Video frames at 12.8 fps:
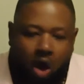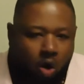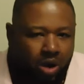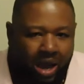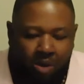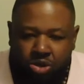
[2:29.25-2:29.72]

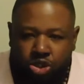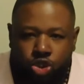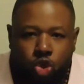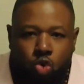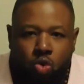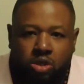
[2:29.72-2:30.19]
All I was
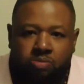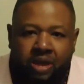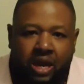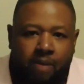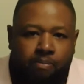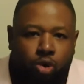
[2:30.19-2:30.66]
doing was
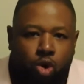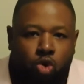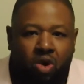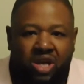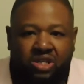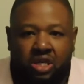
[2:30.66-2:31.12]
making
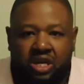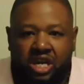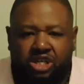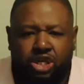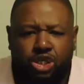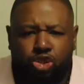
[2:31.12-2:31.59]

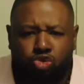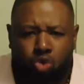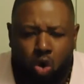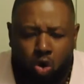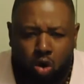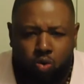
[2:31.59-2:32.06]
procrastination
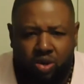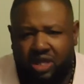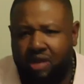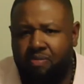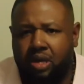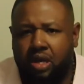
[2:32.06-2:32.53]
stronger
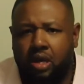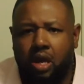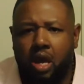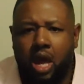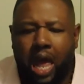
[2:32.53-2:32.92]
within me.